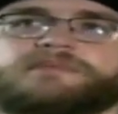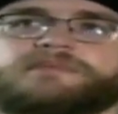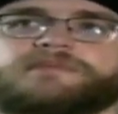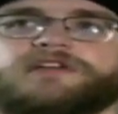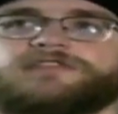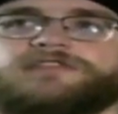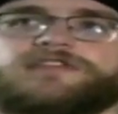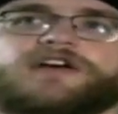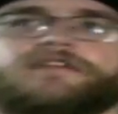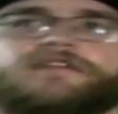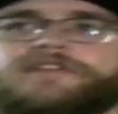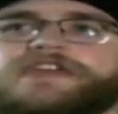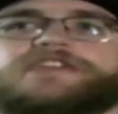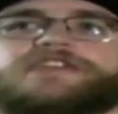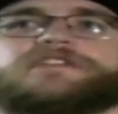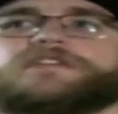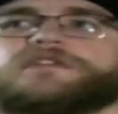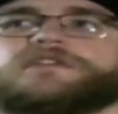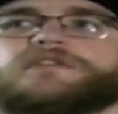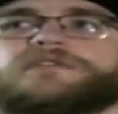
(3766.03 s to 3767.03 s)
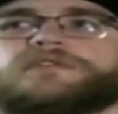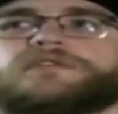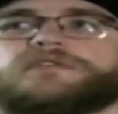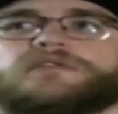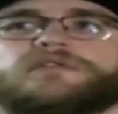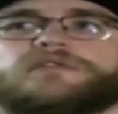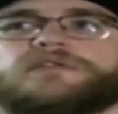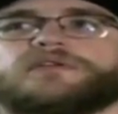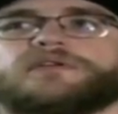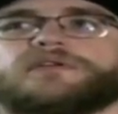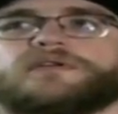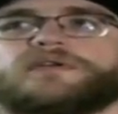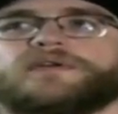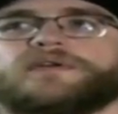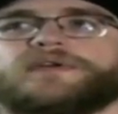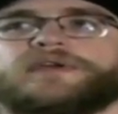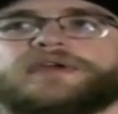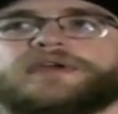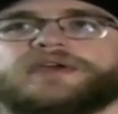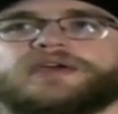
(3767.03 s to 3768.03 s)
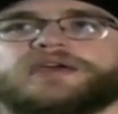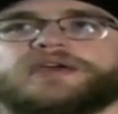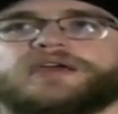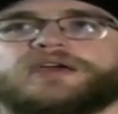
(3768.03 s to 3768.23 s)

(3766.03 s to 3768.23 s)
know much about game development myself either.